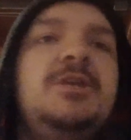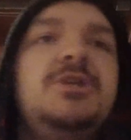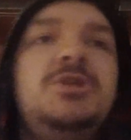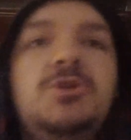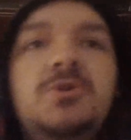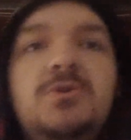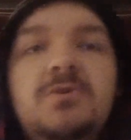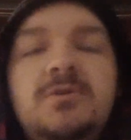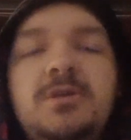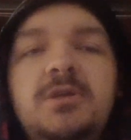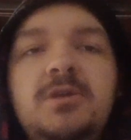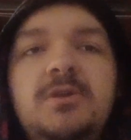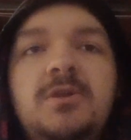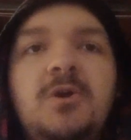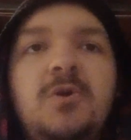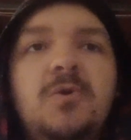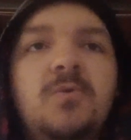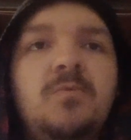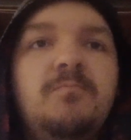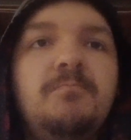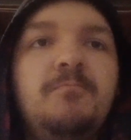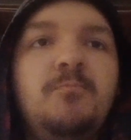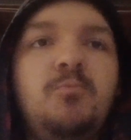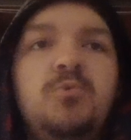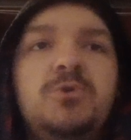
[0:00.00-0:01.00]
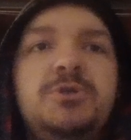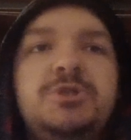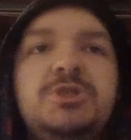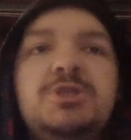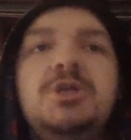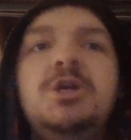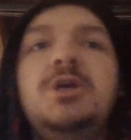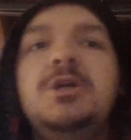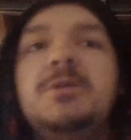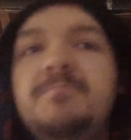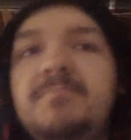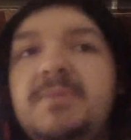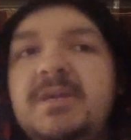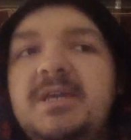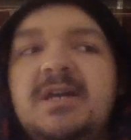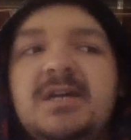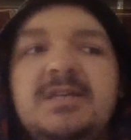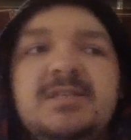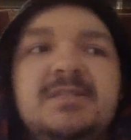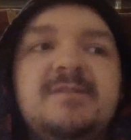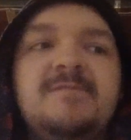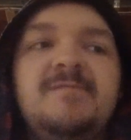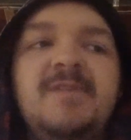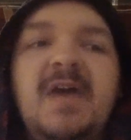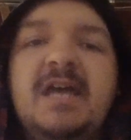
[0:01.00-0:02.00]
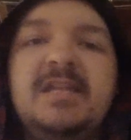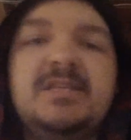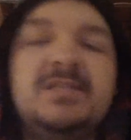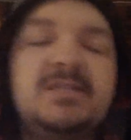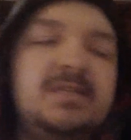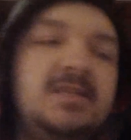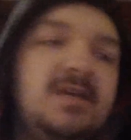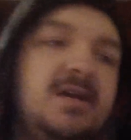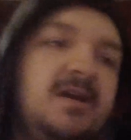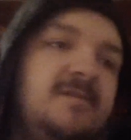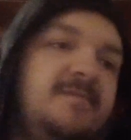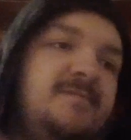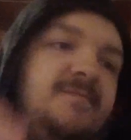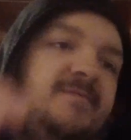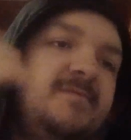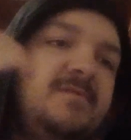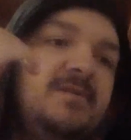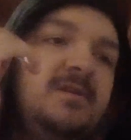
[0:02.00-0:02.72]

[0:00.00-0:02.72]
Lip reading: you know, should because of that stuff.